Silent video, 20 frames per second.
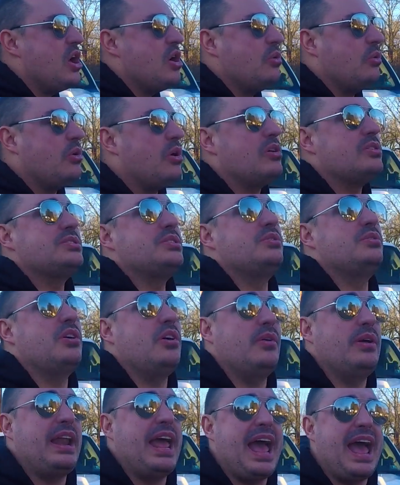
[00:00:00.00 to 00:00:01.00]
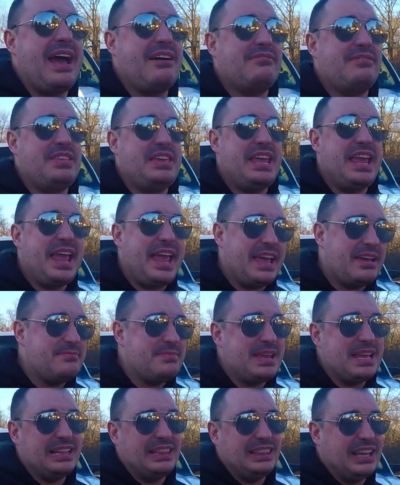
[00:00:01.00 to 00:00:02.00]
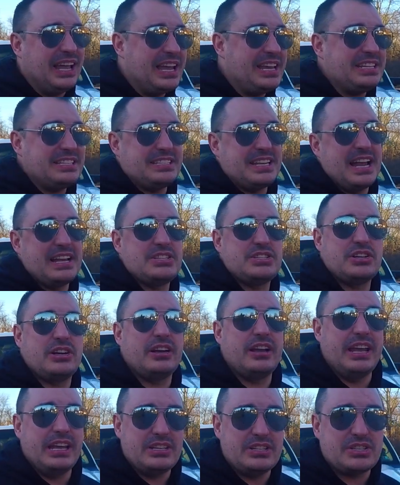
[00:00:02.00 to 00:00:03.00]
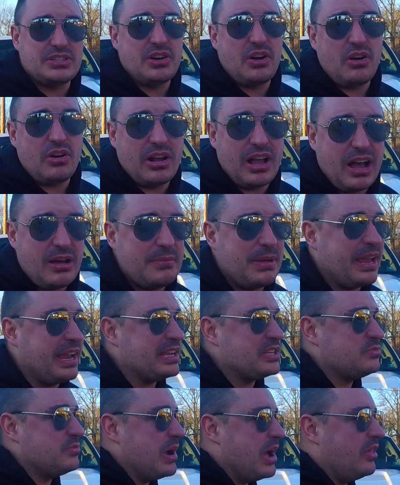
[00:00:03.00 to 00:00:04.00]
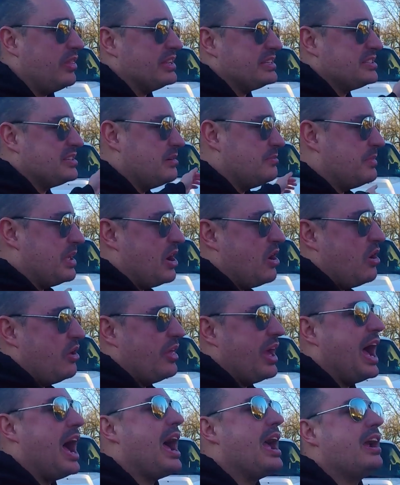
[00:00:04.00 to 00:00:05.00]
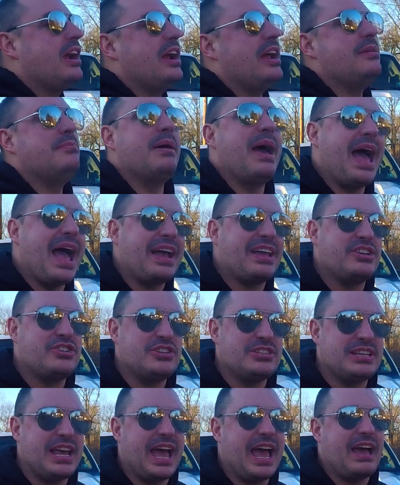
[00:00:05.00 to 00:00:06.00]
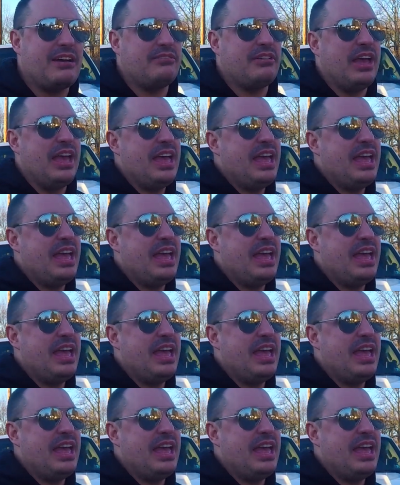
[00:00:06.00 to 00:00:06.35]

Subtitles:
We're also going to have the ambient light sensor install coming as well. That's something all the higher end packages have.